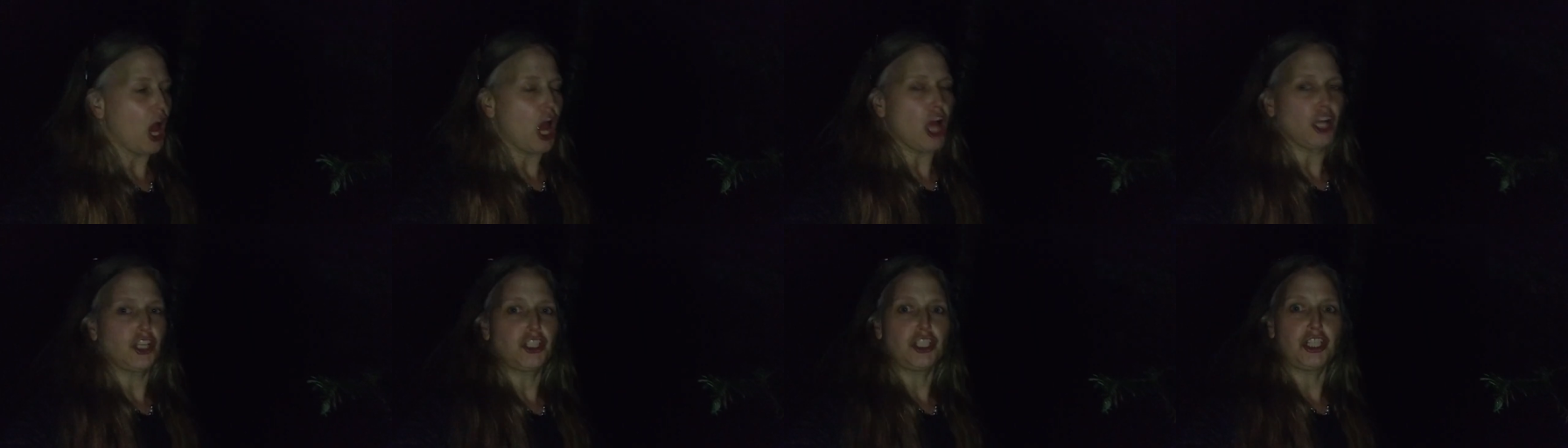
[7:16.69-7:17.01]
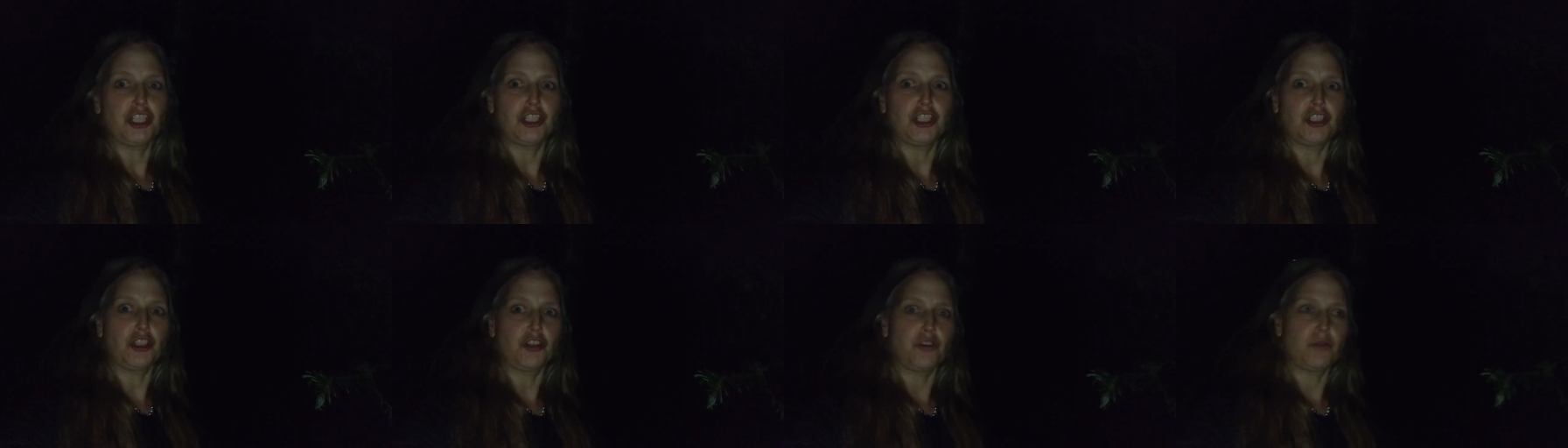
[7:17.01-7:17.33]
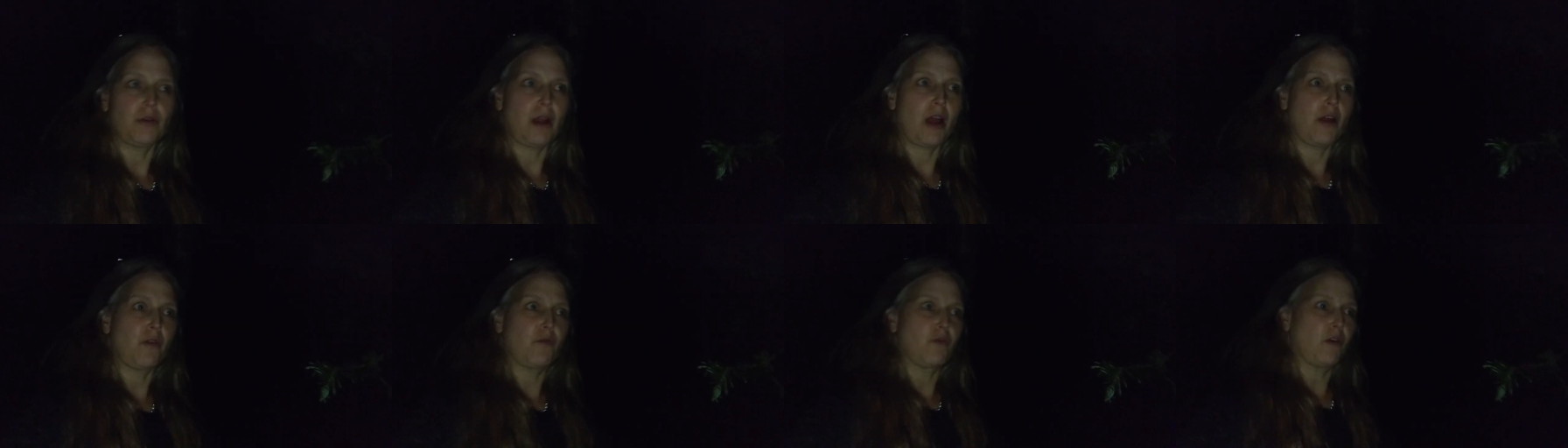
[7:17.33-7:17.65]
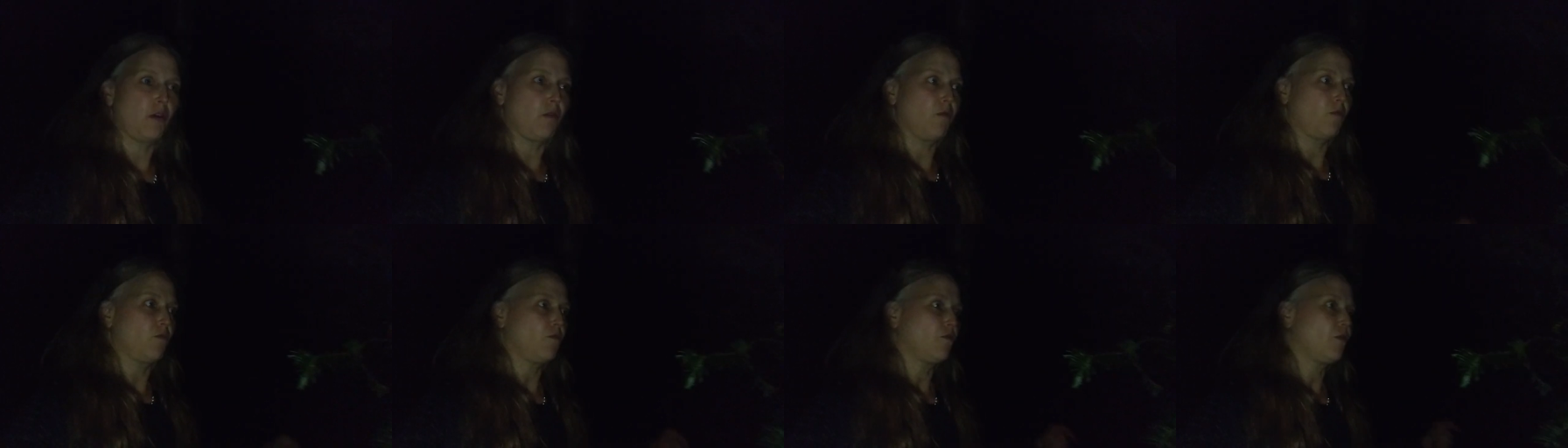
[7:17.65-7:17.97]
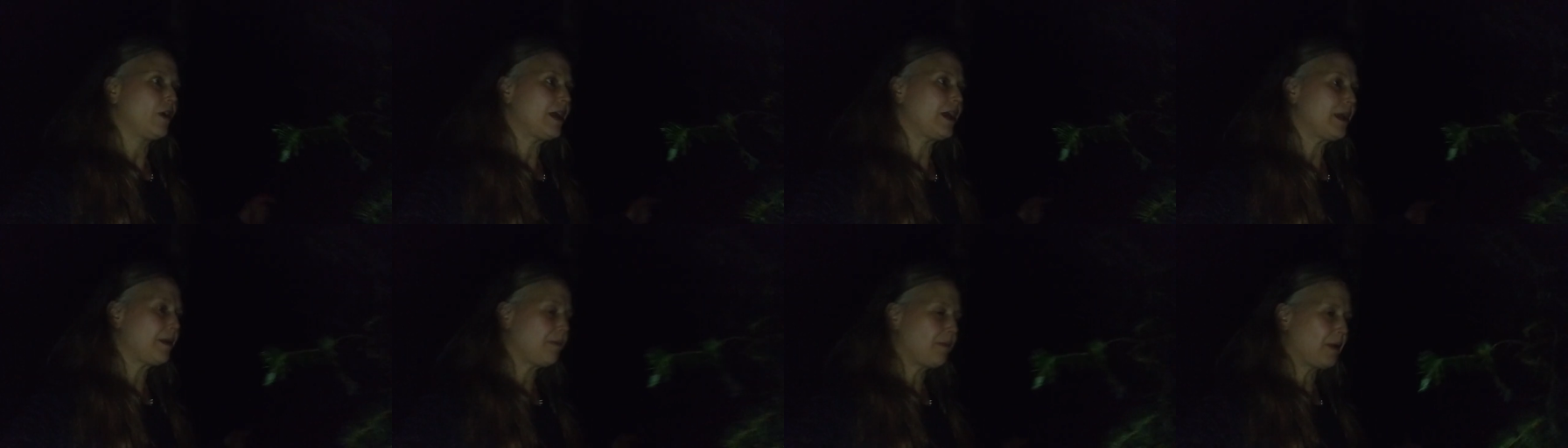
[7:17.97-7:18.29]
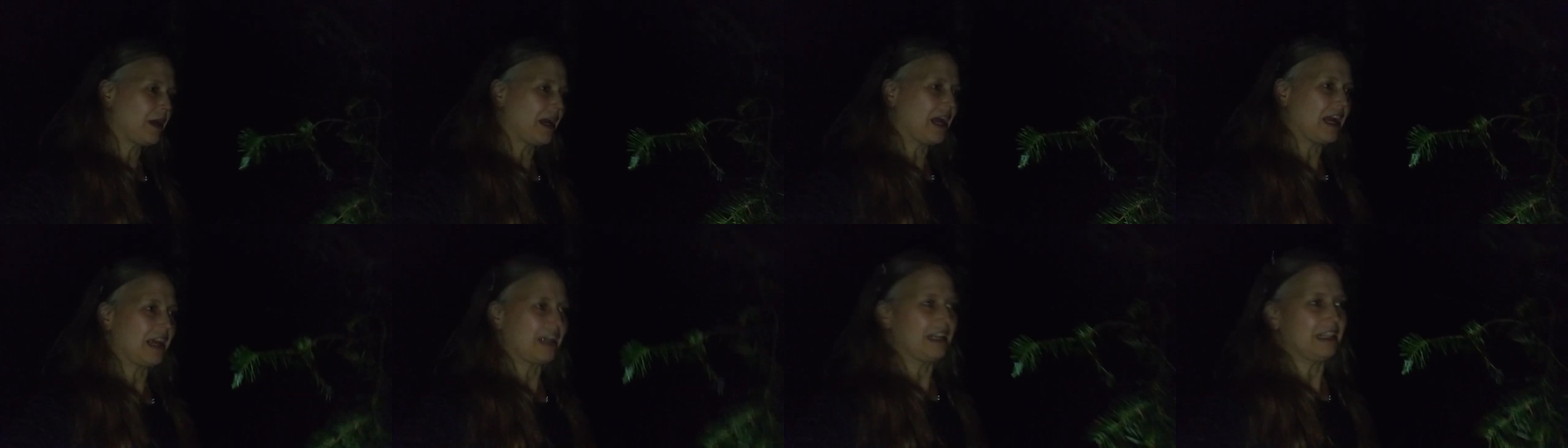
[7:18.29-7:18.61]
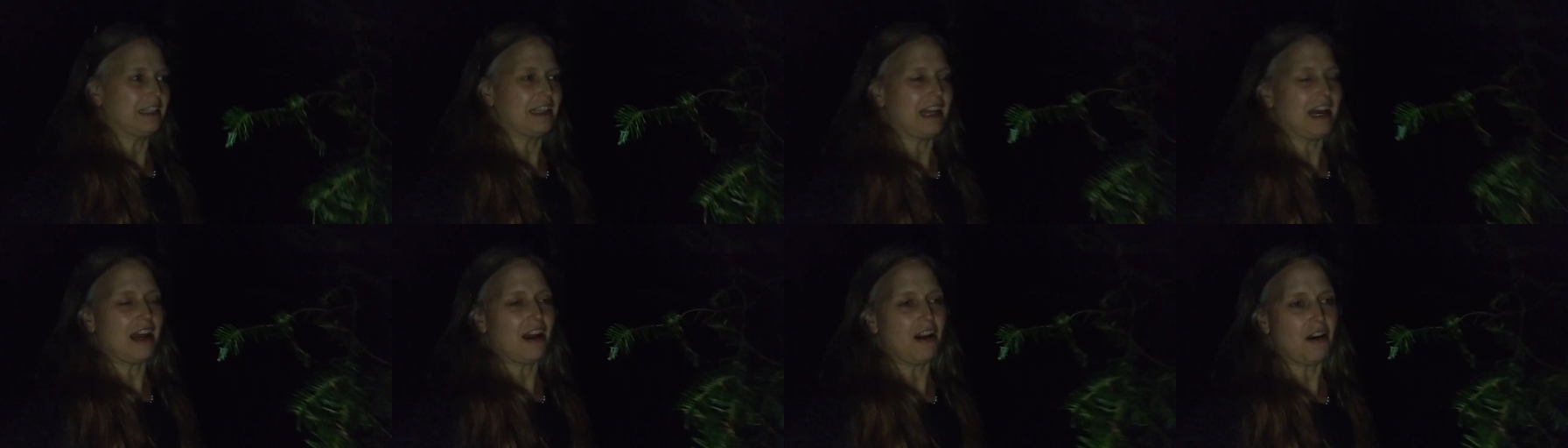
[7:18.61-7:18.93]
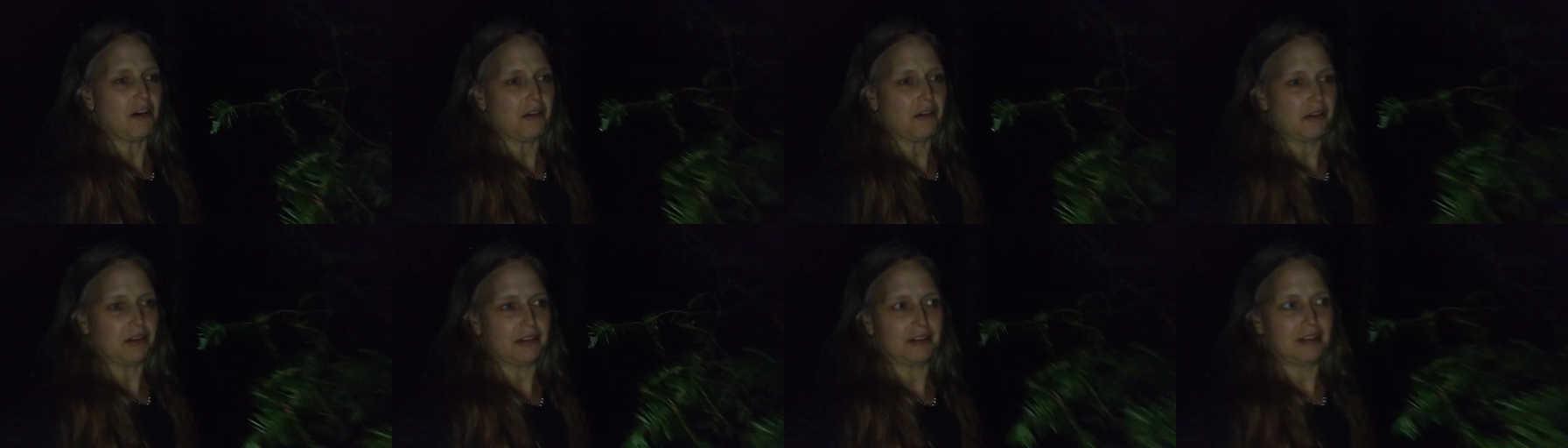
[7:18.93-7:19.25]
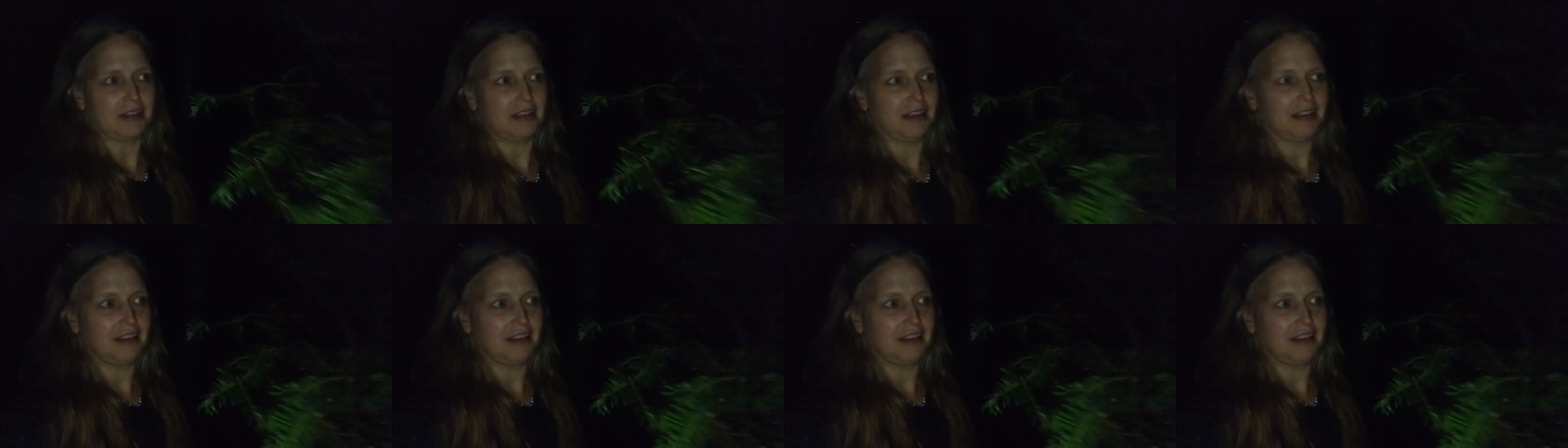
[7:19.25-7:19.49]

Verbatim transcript: She turned around and ran right back in the house.